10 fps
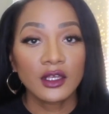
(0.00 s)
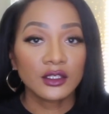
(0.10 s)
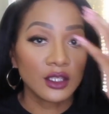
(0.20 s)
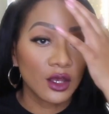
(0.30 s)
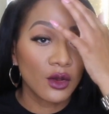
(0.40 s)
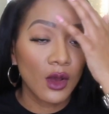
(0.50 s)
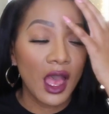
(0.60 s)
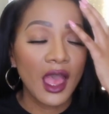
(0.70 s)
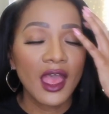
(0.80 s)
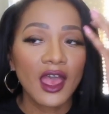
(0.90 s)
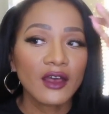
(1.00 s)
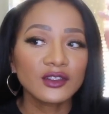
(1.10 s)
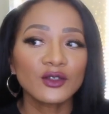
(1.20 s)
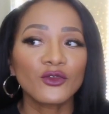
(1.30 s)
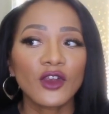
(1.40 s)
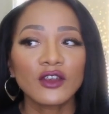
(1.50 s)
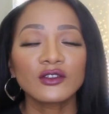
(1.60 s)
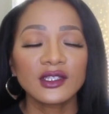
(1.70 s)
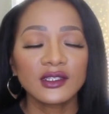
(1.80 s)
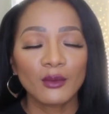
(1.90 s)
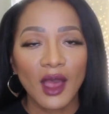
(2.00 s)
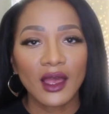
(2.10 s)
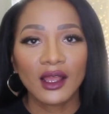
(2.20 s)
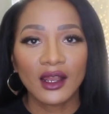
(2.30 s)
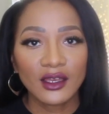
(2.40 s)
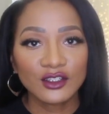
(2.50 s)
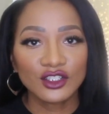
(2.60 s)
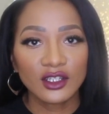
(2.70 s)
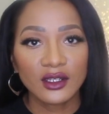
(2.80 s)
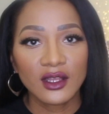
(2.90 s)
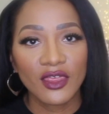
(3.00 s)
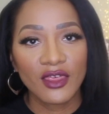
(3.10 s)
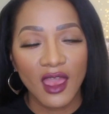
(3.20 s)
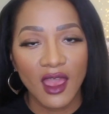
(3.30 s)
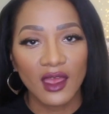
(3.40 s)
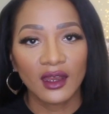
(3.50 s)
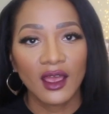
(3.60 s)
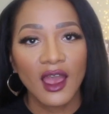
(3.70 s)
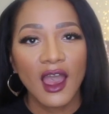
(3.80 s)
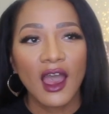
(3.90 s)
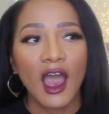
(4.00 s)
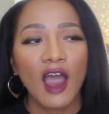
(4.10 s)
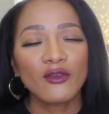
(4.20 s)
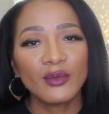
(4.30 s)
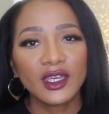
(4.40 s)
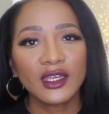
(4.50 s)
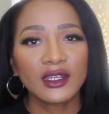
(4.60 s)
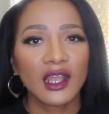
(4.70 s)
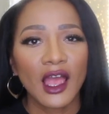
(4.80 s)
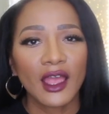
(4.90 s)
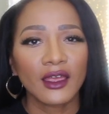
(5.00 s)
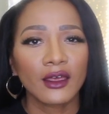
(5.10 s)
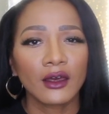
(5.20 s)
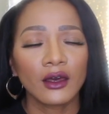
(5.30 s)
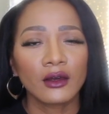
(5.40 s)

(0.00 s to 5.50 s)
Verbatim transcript: So I have some fragrances in my collection that I've been like